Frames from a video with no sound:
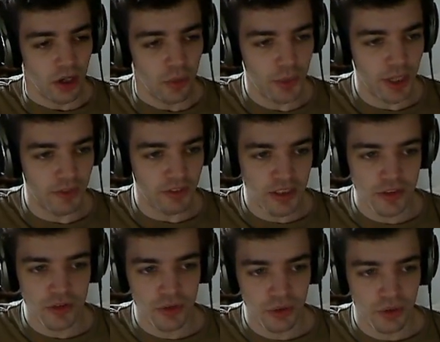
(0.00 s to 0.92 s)
We have in
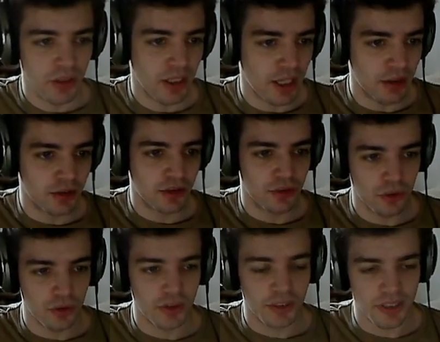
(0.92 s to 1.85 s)
control, out of
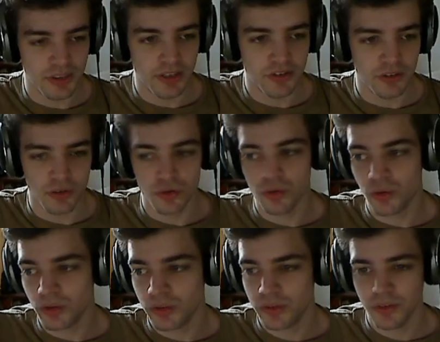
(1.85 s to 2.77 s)
control, and contested
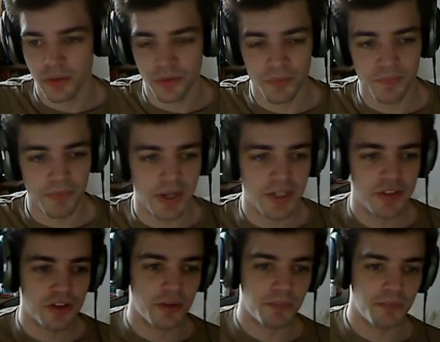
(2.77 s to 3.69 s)
control. So
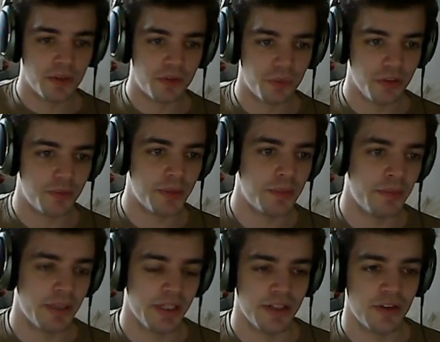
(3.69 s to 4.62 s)
anytime a Jewell is being
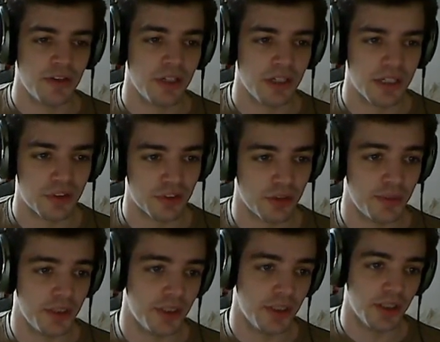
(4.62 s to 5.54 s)
played, it's going to
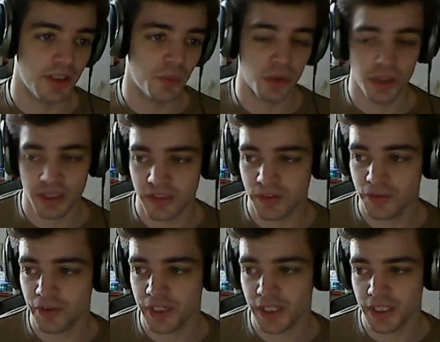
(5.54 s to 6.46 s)
be in one of these
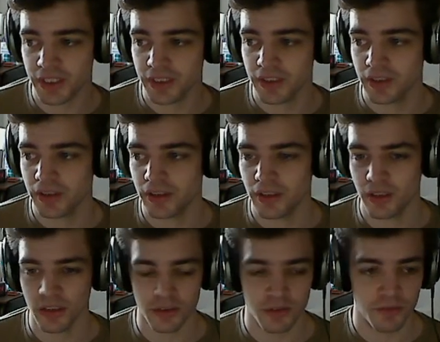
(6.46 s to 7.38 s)
3
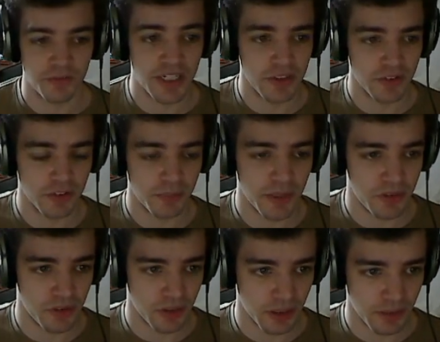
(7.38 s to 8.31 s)
phases
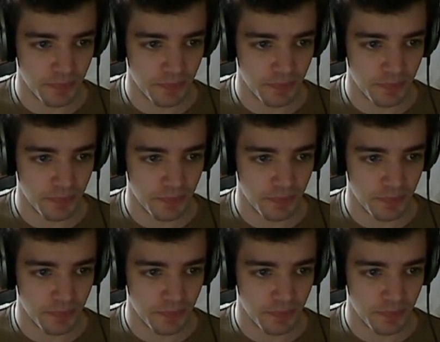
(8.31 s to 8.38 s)
basically.